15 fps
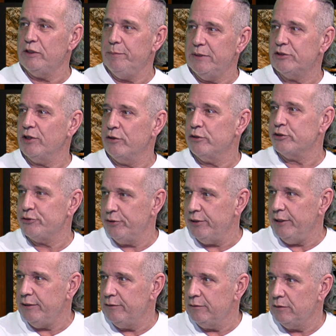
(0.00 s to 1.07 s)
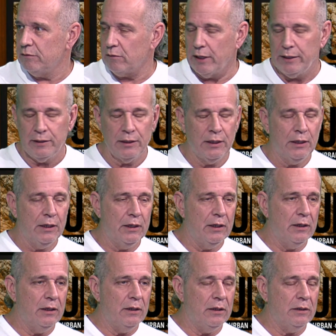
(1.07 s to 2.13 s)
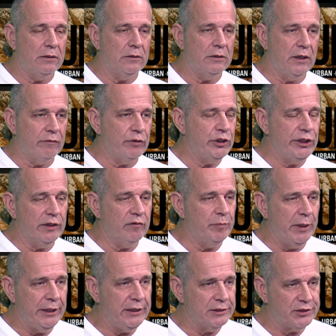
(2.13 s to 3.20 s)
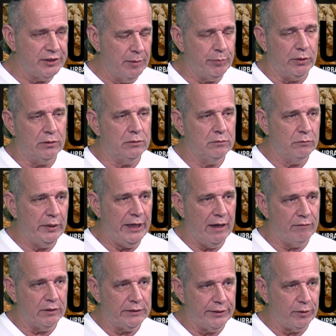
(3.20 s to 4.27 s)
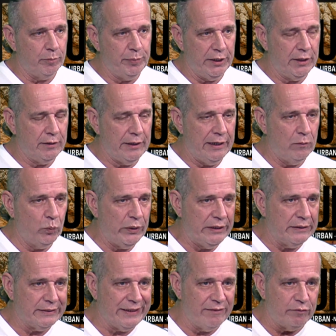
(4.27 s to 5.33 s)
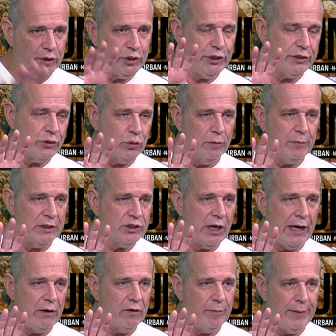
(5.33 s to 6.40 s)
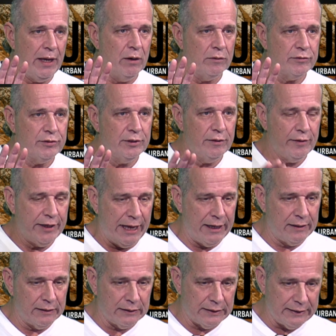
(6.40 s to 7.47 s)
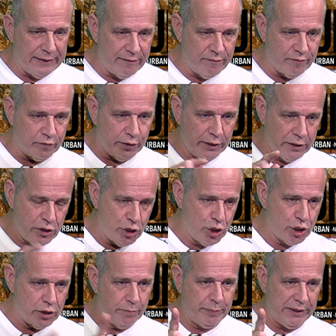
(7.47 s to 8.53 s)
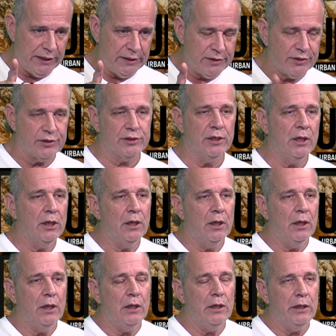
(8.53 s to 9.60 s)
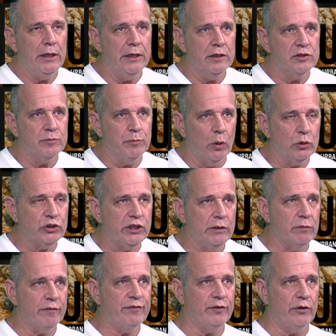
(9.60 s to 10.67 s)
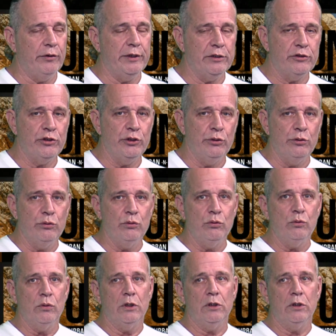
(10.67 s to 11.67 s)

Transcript: misunderstood, right? Leveraging of money is simple. We have a little bit and we leverage it to a much higher amount. That leverage piece is mostly referring to